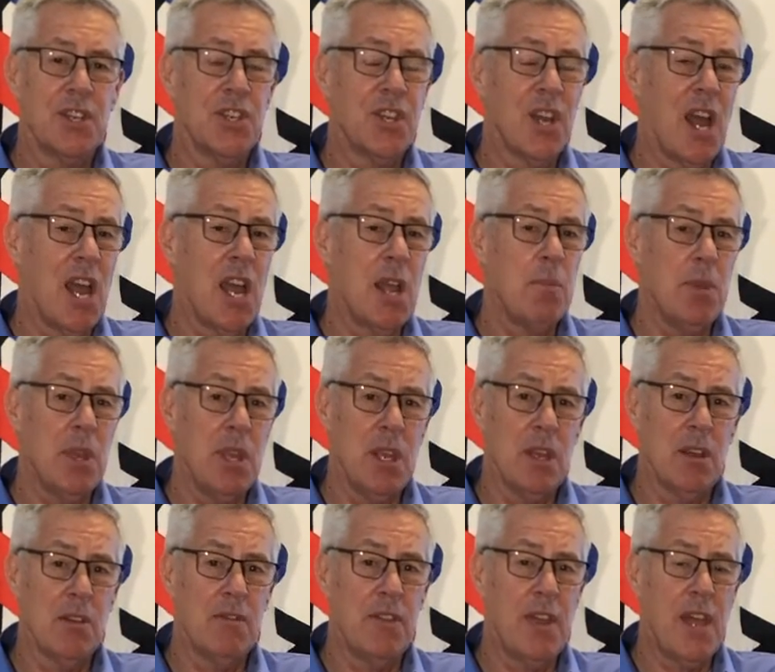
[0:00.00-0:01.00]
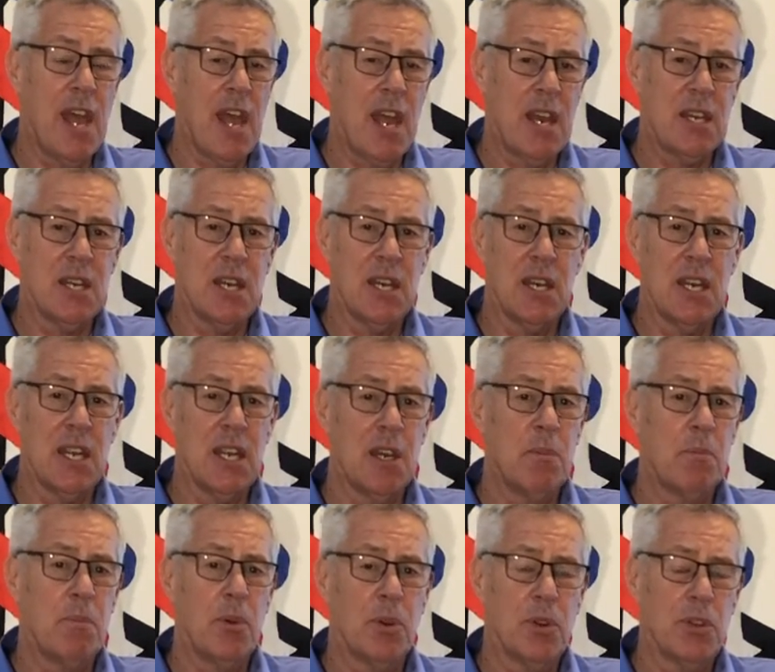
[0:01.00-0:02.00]
timing of that and
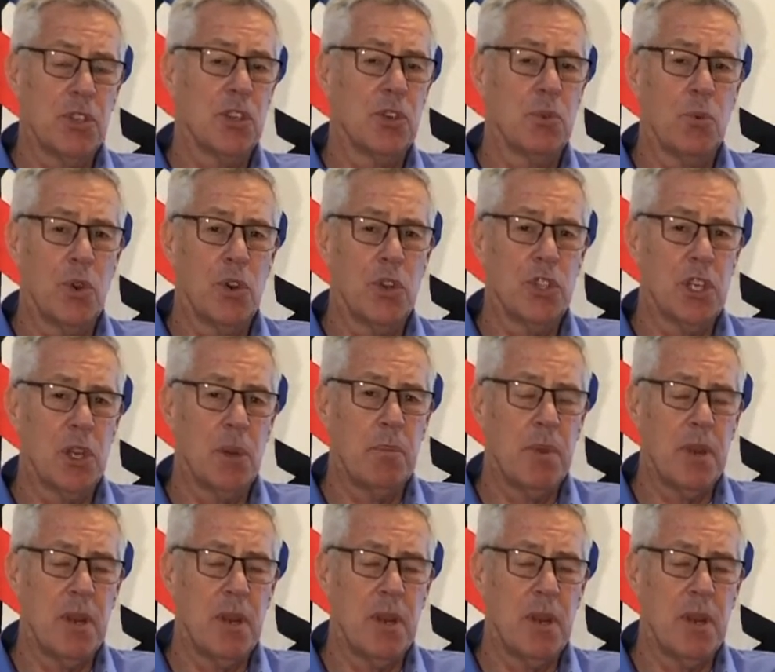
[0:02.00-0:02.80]
in-person worship.